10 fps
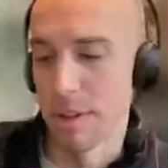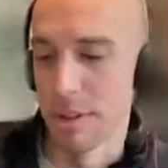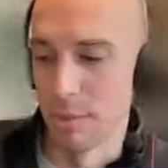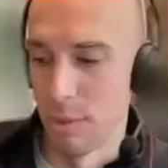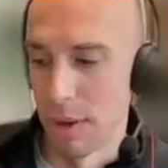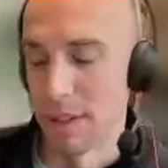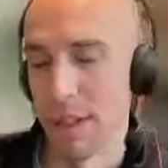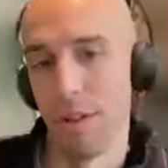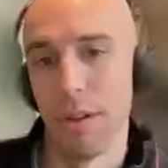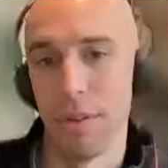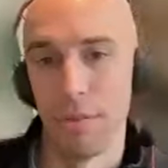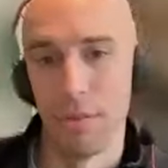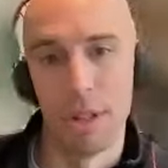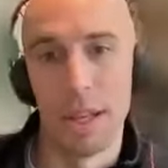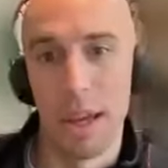and on one tail, you have the
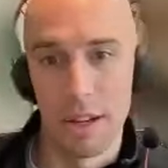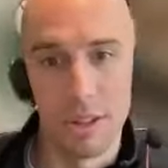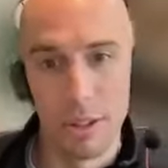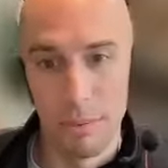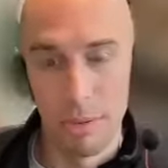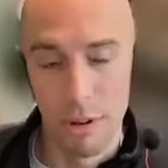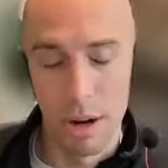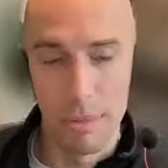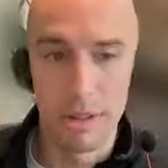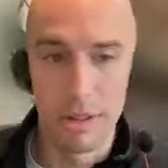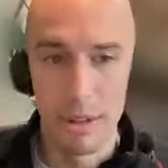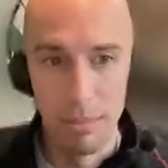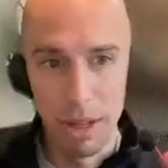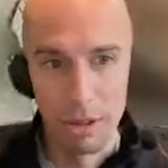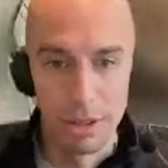really excellent programmers, and in the
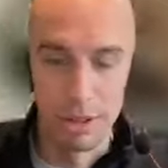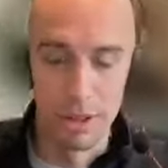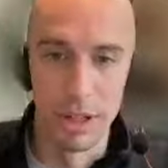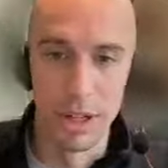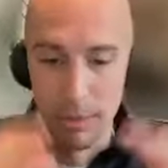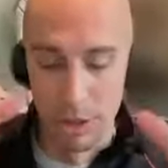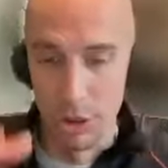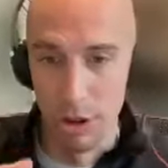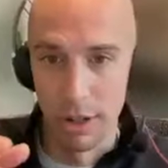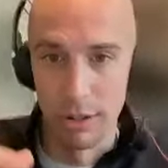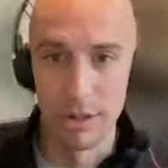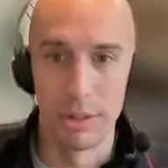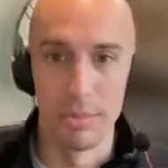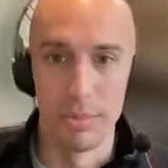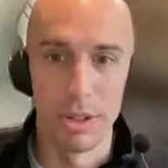middle is your majority or
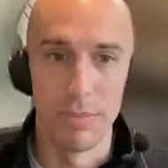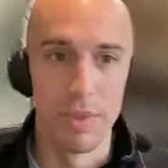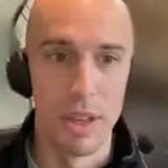distribution.